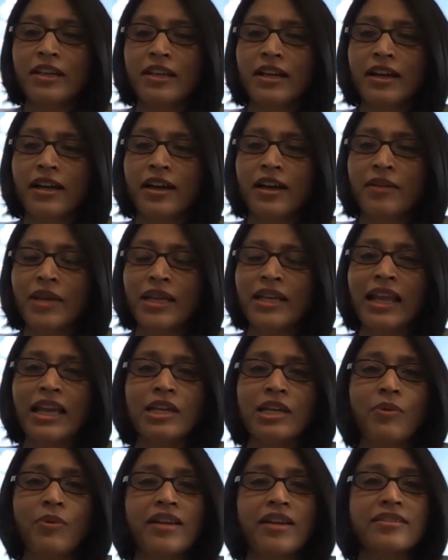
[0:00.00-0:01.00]
Um, and
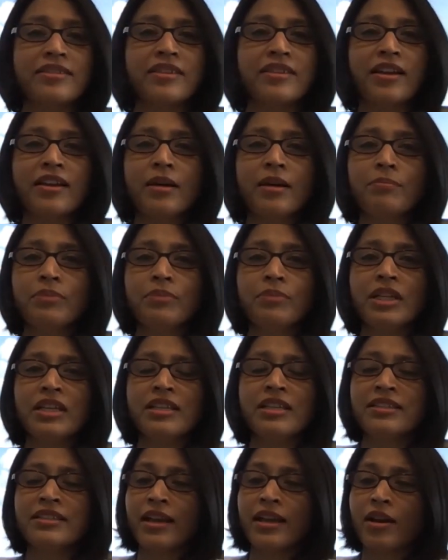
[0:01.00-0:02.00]
likewise, there are
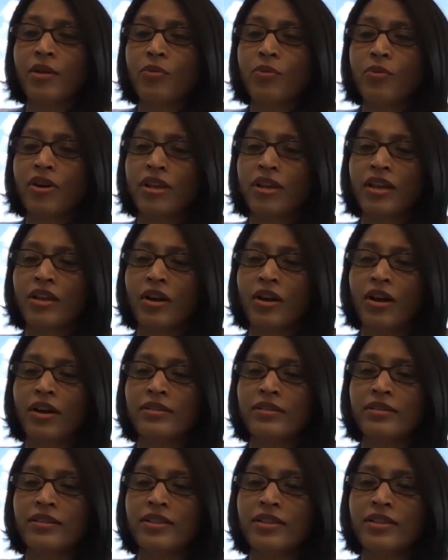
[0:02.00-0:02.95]
companies that are working on